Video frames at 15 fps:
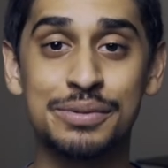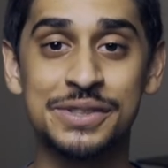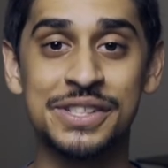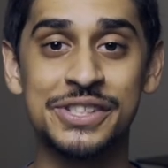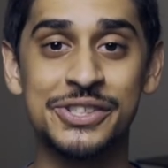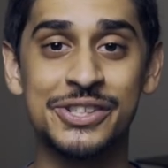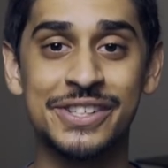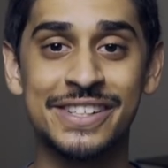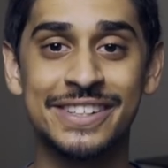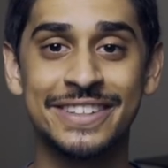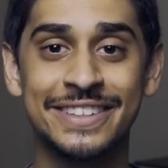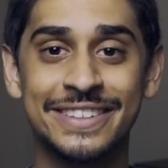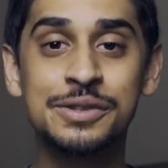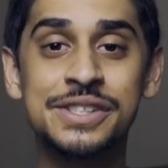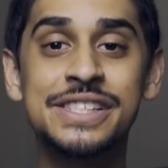and
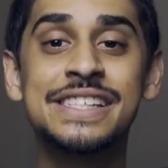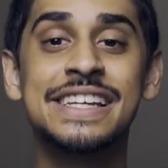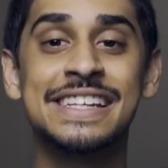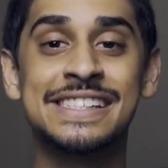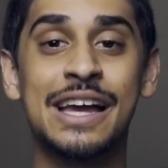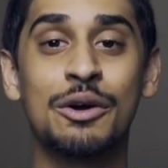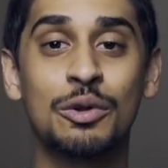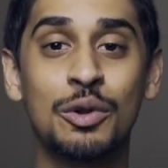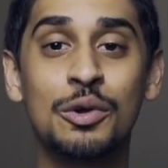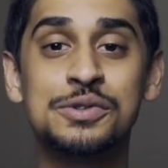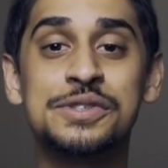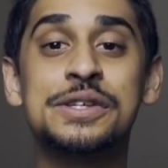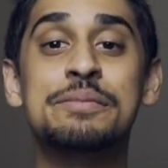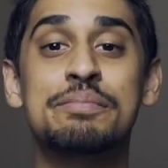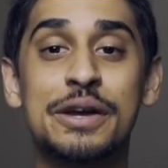precision. Accuracy is how
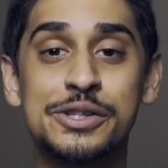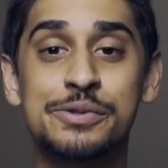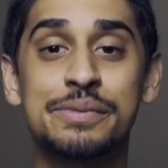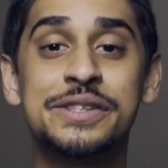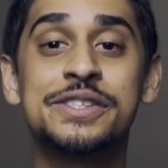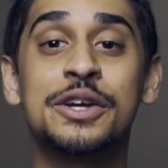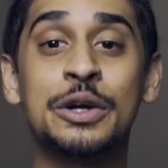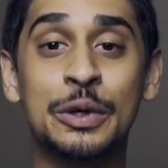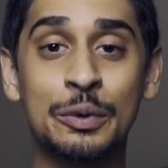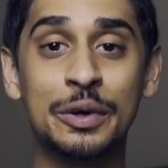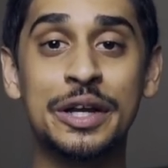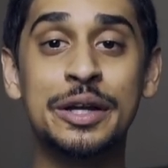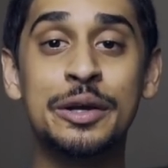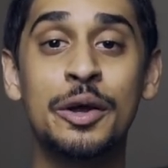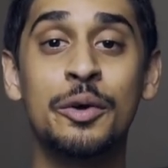closely measurements
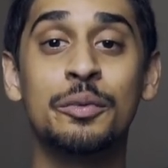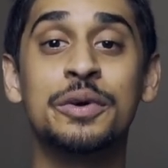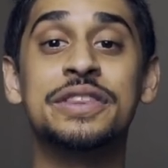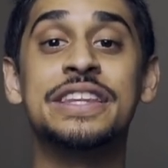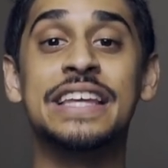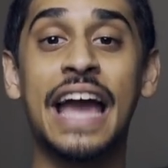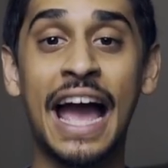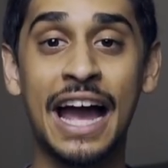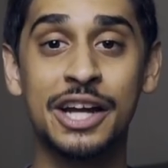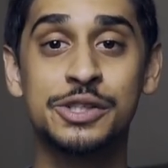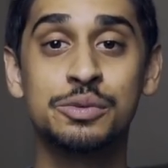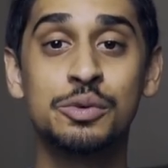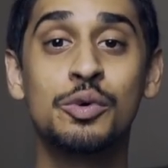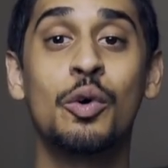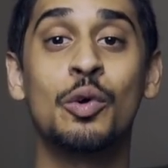agree with the
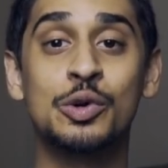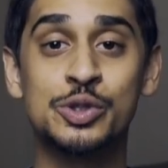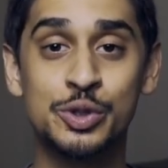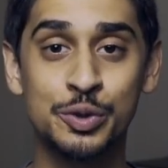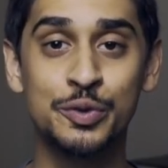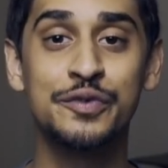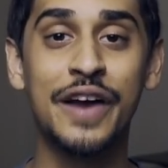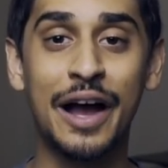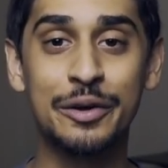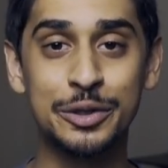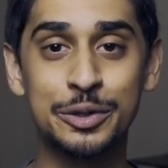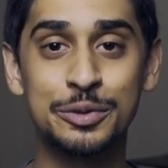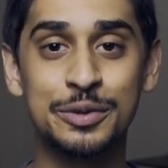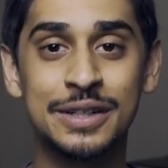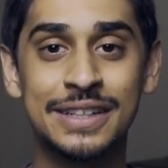actual or true
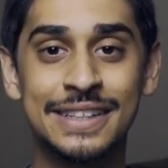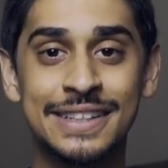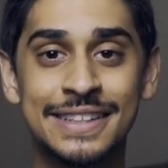value.